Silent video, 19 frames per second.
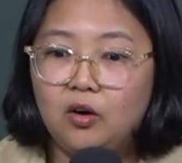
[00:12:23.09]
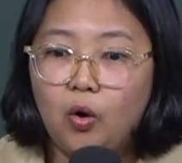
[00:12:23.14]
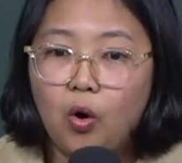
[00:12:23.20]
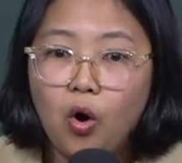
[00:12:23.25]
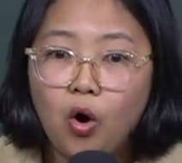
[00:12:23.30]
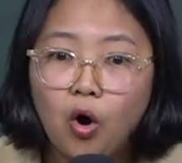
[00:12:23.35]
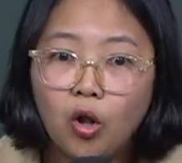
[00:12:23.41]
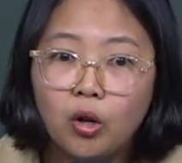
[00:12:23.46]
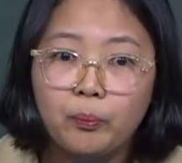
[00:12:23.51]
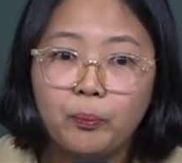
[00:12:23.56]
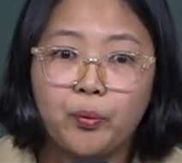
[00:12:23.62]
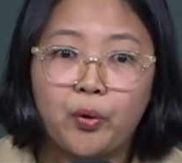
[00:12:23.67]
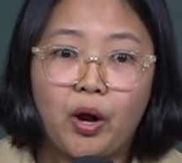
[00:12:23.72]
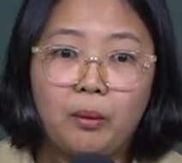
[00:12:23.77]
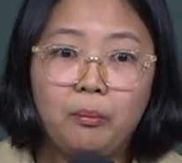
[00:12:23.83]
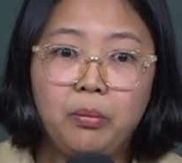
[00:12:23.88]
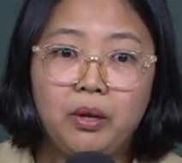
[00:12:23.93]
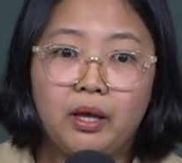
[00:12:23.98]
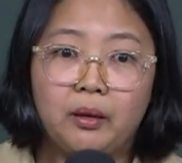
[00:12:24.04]
All
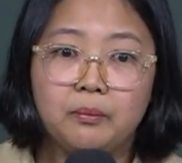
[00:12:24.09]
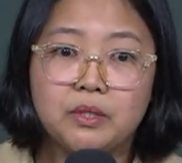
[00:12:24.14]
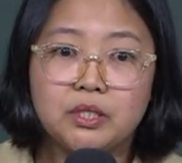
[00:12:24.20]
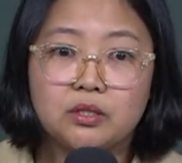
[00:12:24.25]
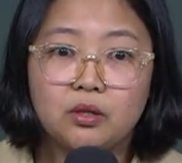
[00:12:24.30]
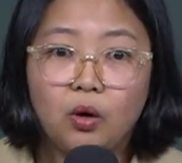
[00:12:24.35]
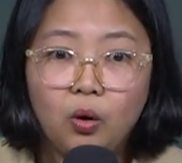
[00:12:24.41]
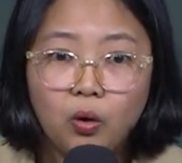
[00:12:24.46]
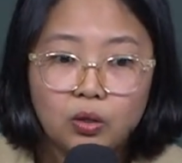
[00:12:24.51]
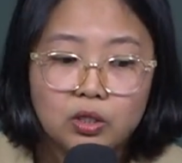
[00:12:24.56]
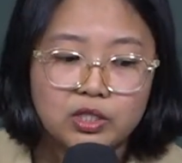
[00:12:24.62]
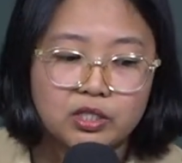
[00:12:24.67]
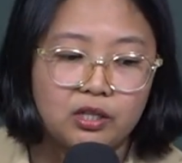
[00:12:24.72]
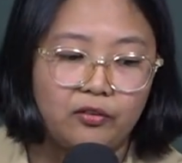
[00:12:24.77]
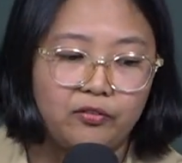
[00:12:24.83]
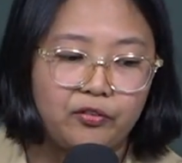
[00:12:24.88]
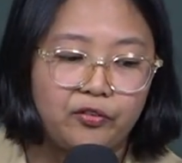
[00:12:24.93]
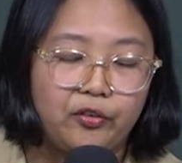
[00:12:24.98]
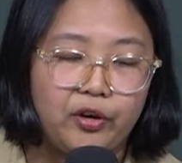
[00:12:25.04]
problems, all
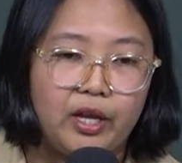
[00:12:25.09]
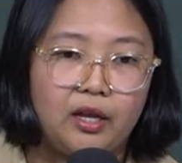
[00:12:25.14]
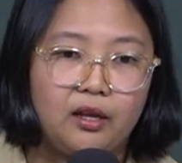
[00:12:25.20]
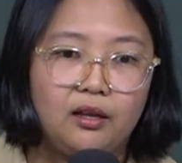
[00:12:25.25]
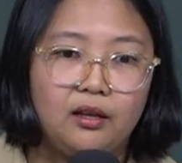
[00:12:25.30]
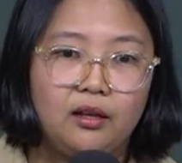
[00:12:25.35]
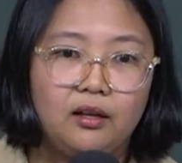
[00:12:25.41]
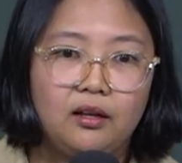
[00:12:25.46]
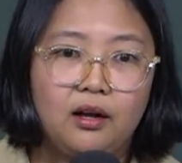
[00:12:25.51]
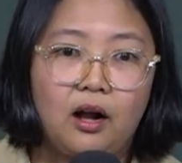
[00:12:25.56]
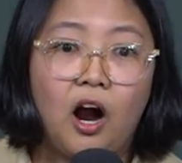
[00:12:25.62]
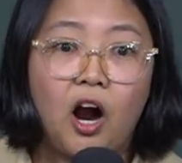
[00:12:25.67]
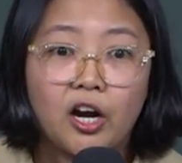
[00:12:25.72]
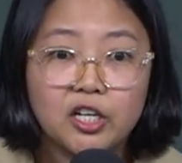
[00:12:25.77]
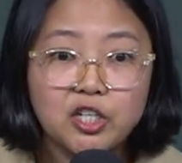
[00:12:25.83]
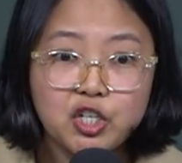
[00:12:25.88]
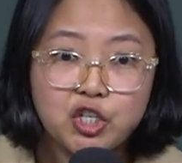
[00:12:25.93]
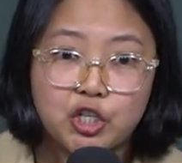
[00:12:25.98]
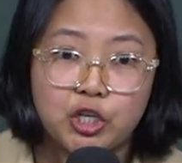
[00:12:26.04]
suffering,
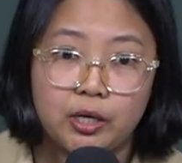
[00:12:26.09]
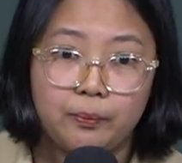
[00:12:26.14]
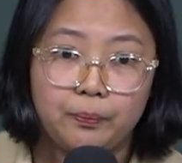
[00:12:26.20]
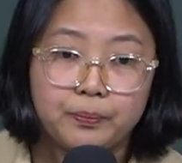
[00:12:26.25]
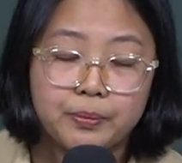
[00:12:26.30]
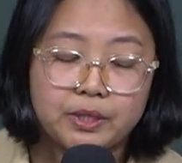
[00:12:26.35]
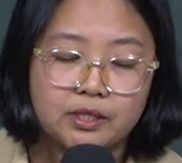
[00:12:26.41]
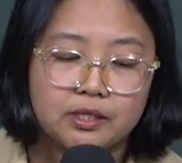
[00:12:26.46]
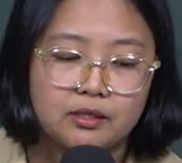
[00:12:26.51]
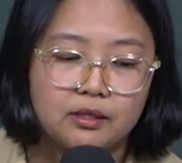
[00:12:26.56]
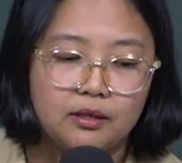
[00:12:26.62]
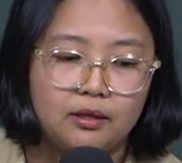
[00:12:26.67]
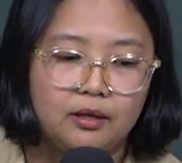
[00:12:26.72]
hardships,